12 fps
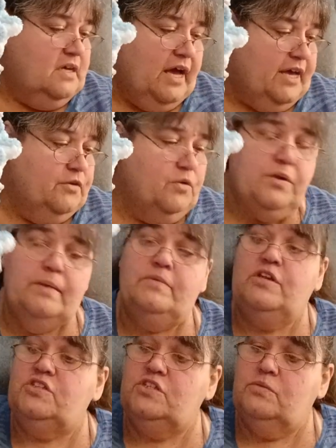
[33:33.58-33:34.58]
I don't know what I'm
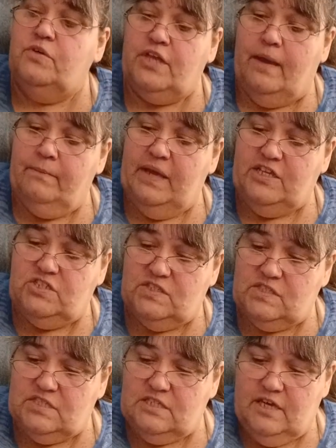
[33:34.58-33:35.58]
going to do with. I may
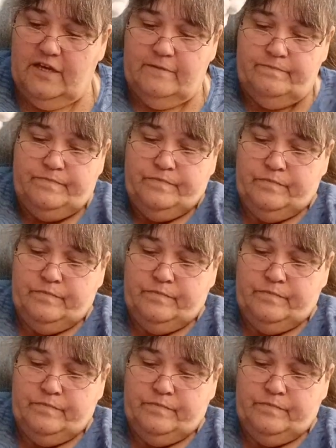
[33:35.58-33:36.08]
just cut